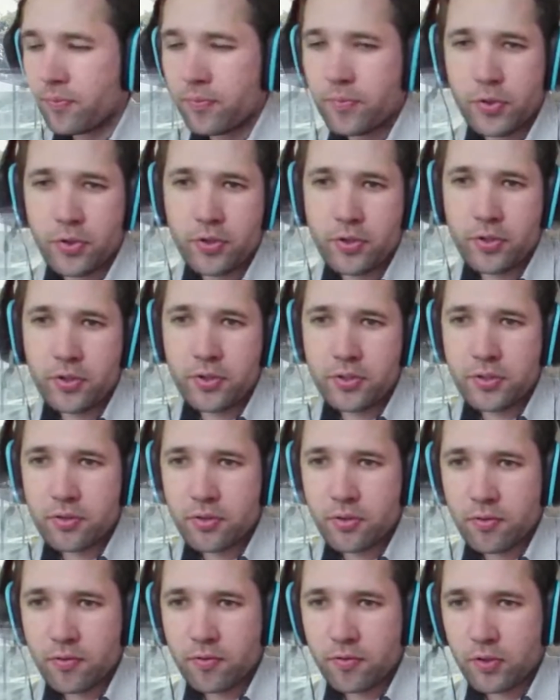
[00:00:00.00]

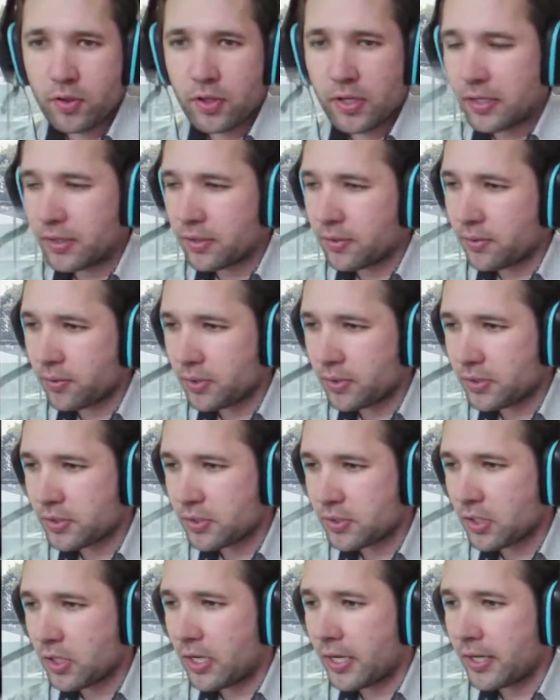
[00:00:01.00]
Birds fly through the
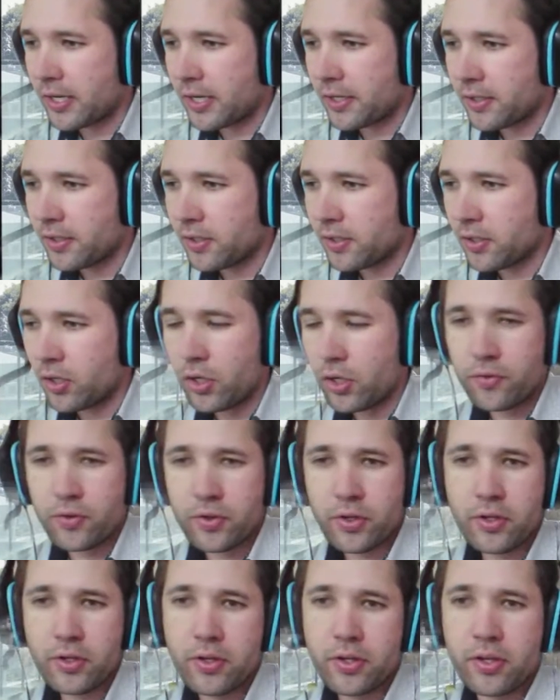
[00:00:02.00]
sky
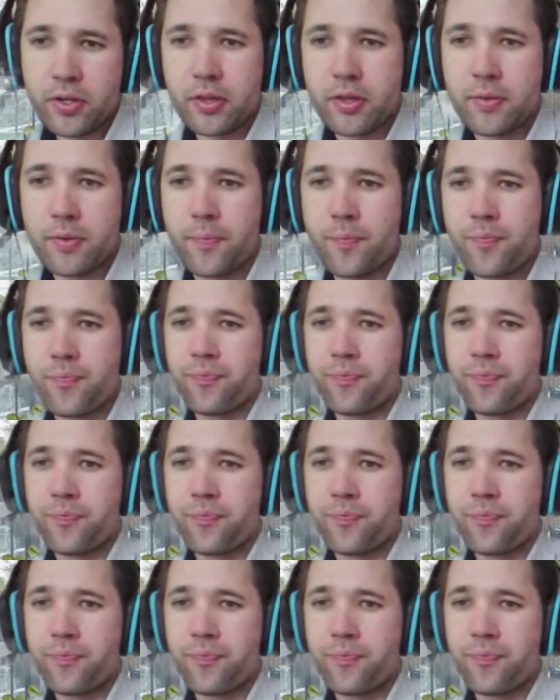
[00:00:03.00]
over earth.